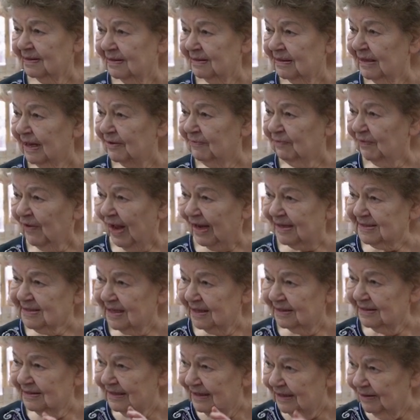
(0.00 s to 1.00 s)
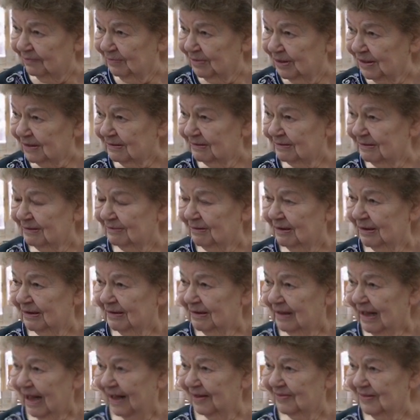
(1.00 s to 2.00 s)
life has a limit,
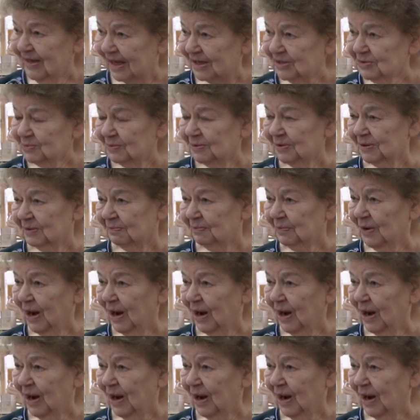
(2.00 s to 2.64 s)
and that's where the